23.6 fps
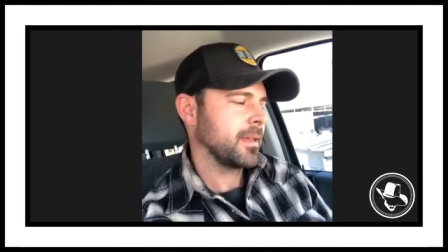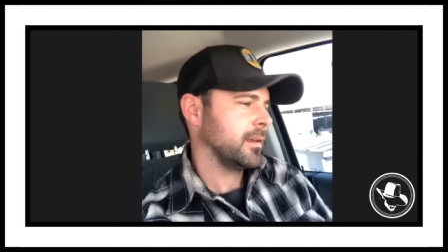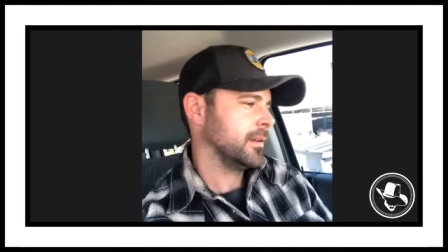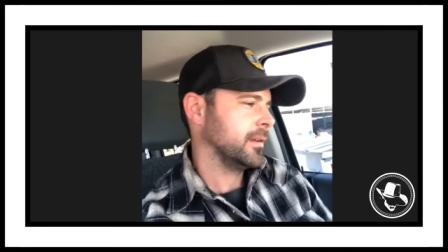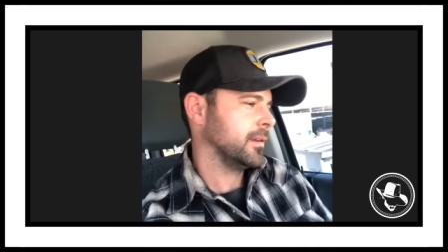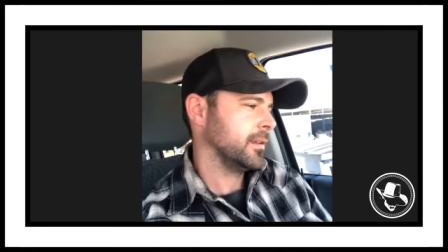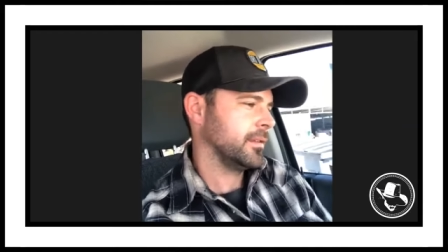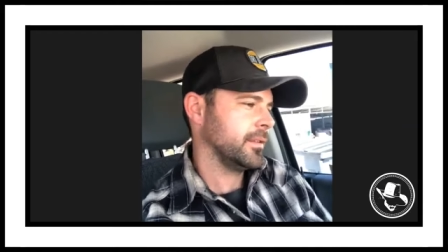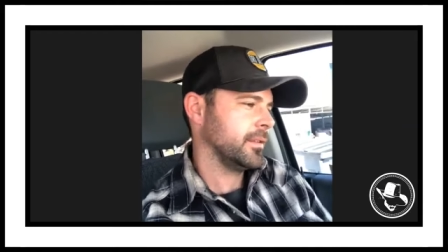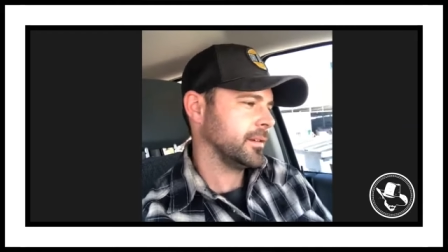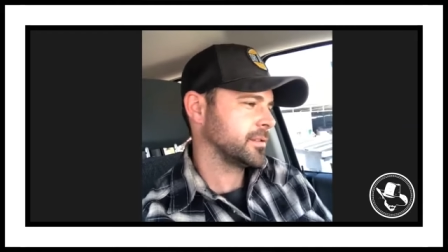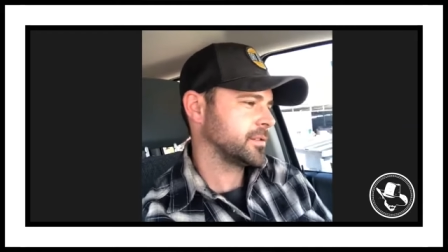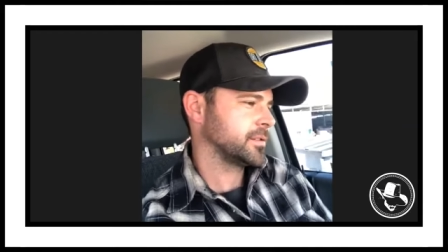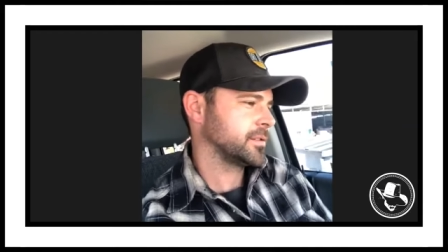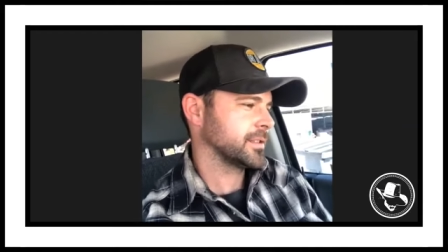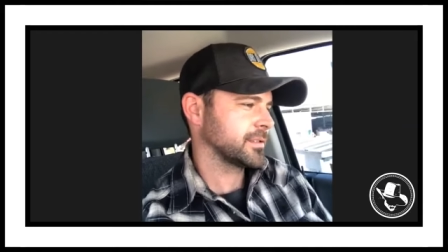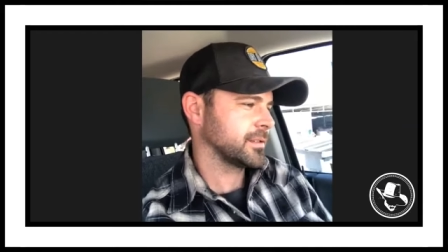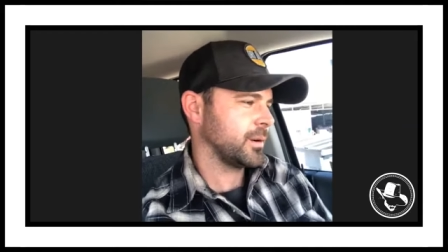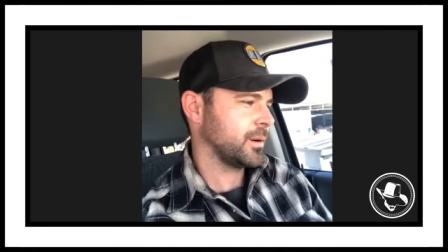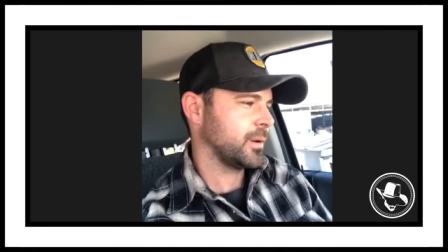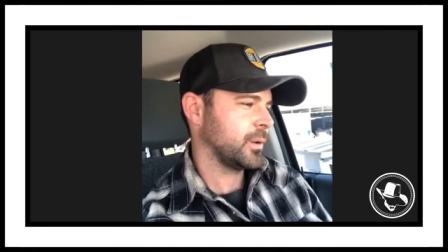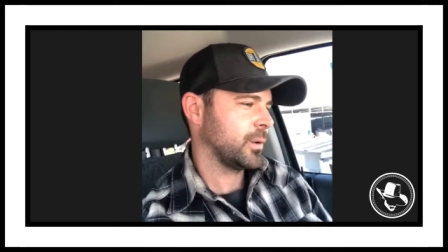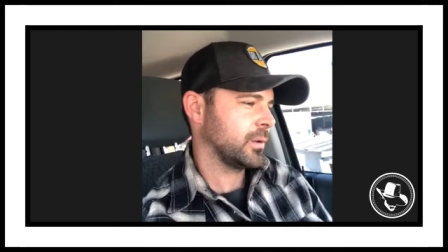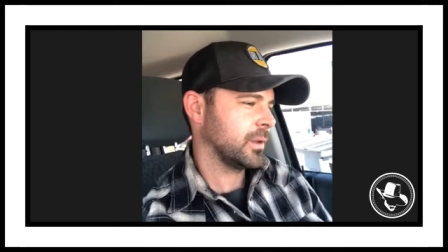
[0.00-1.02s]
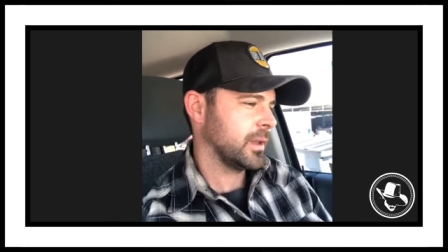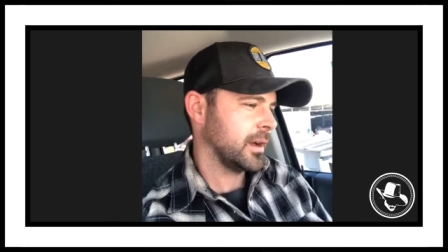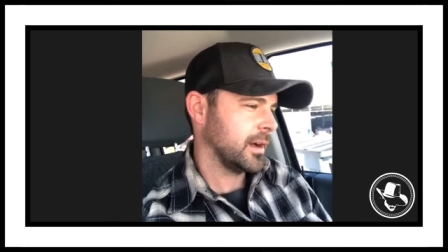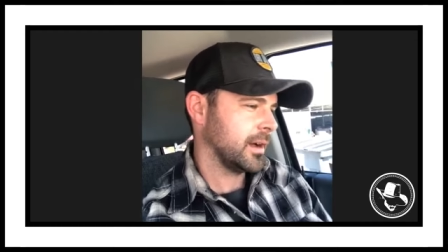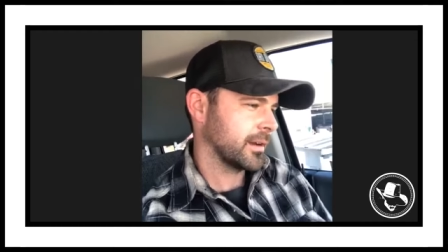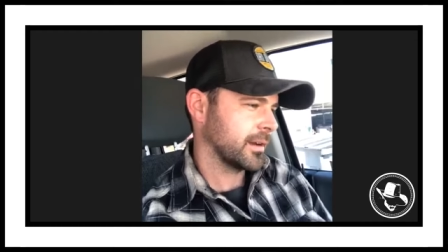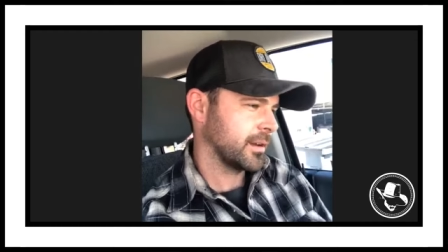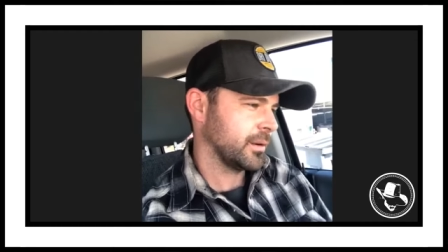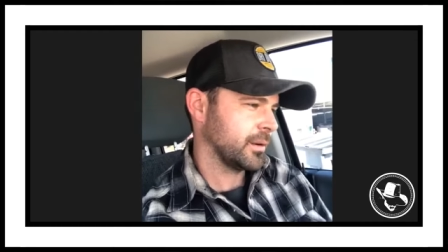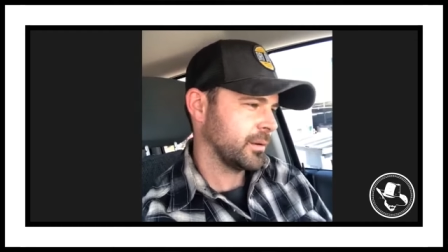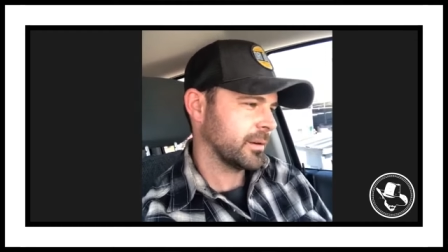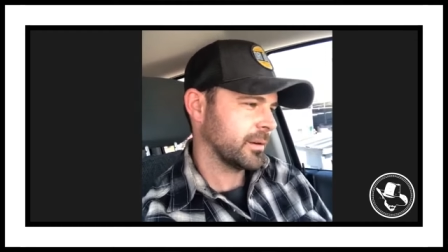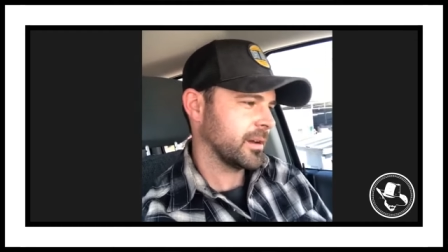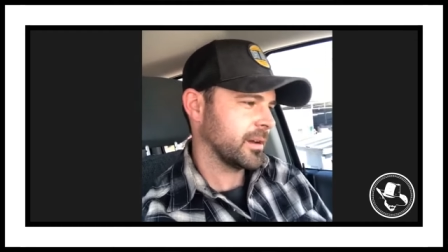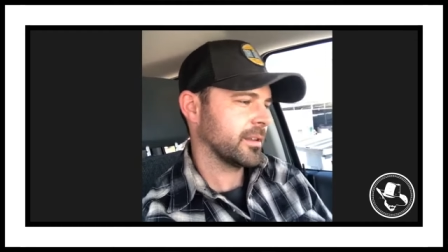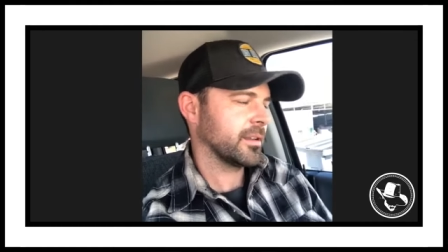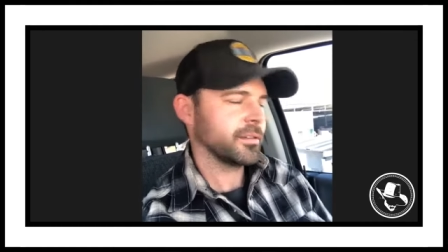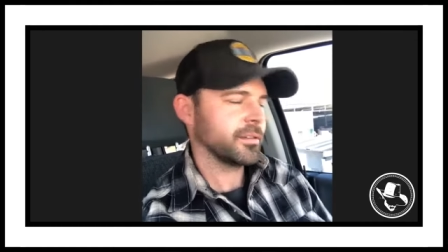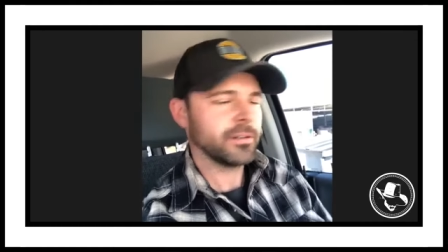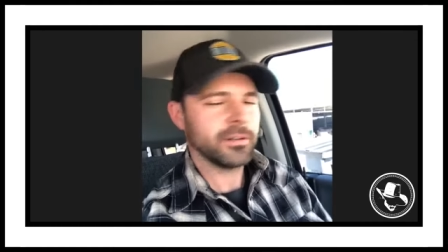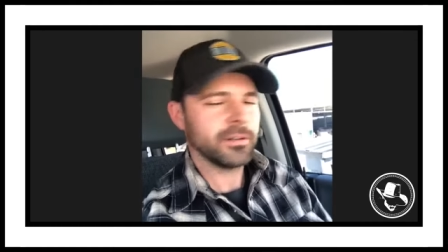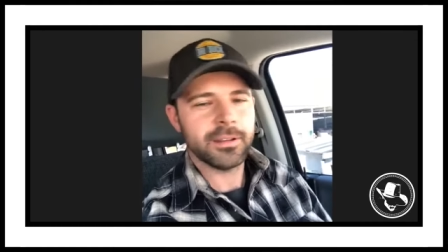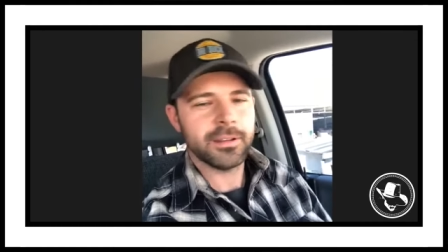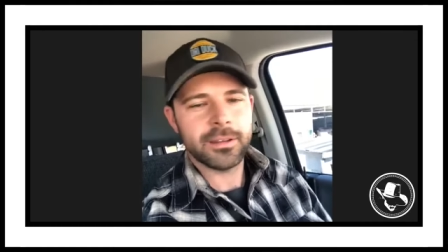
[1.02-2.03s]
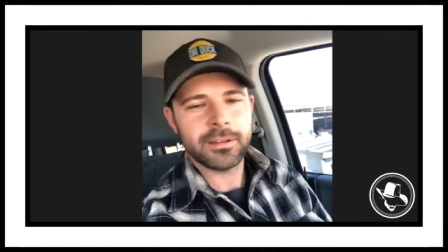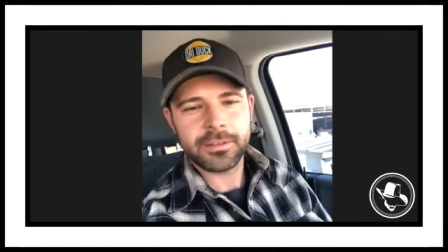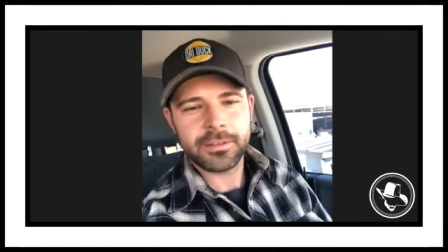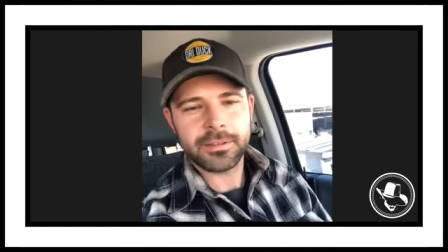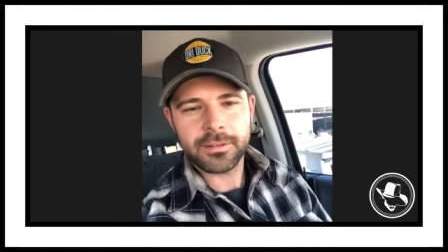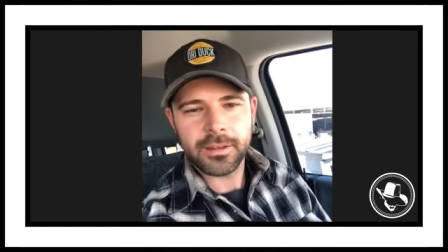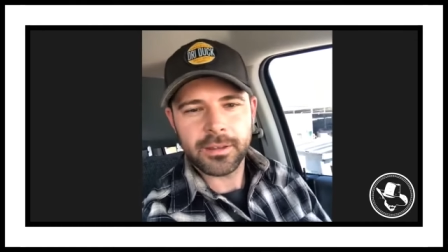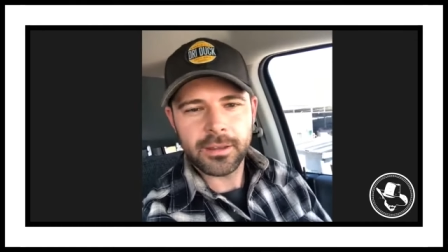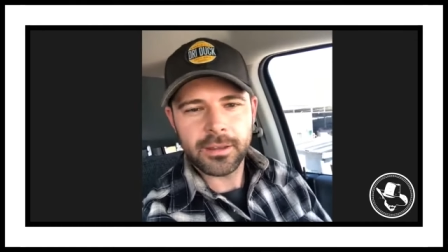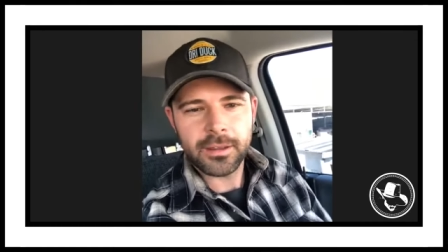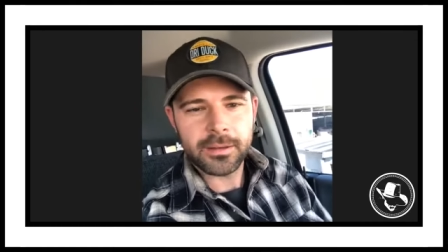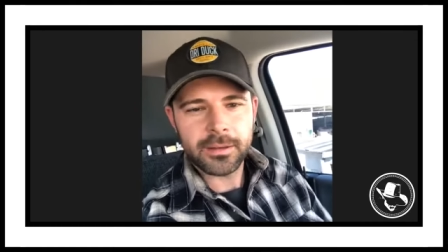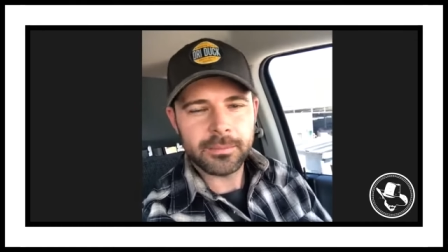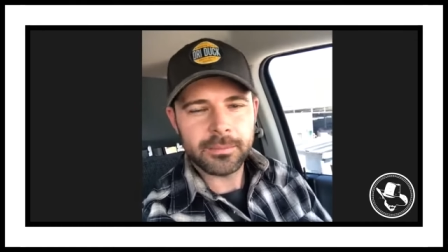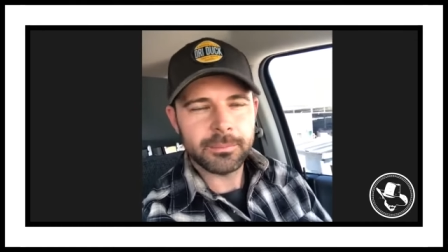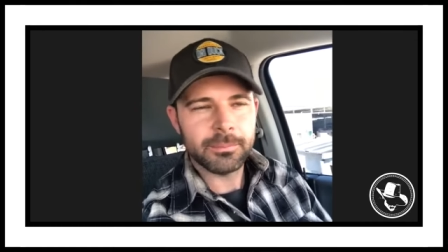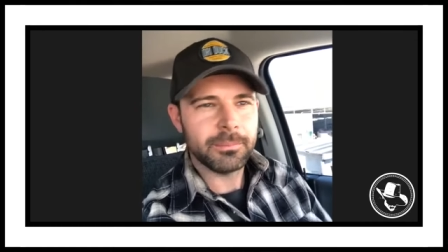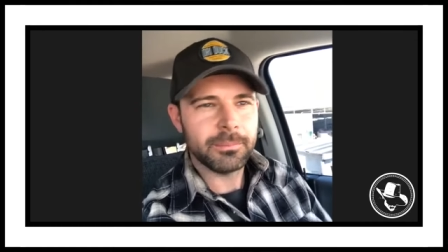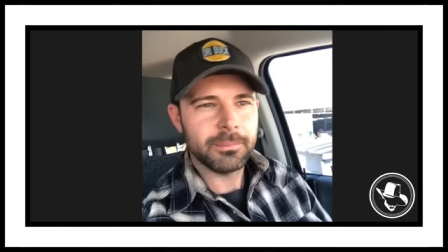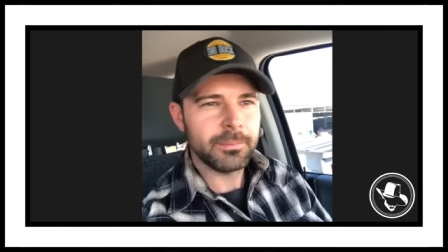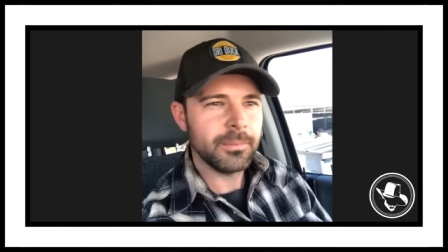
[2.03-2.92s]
Uh, there's just a whole lot going on underneath, and